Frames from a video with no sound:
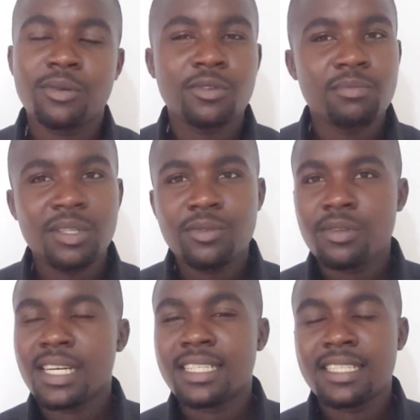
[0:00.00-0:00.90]
you could be
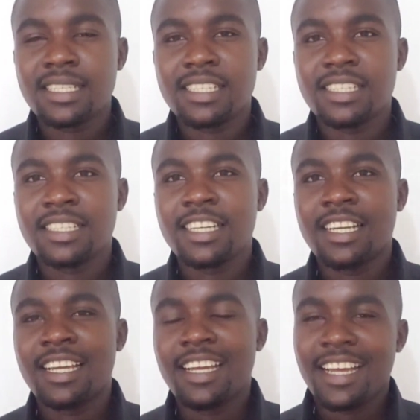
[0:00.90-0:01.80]
good at singing.
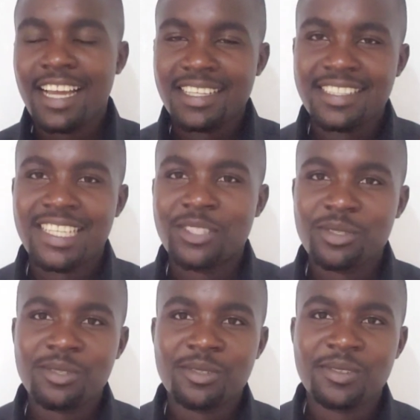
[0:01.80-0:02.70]
I tell
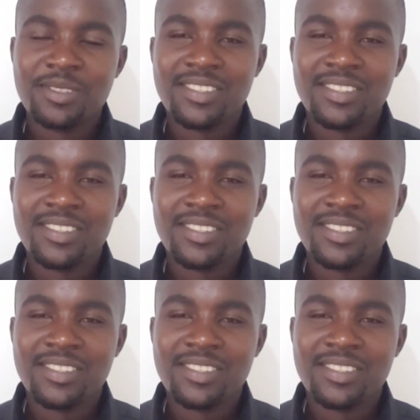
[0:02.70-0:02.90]
you,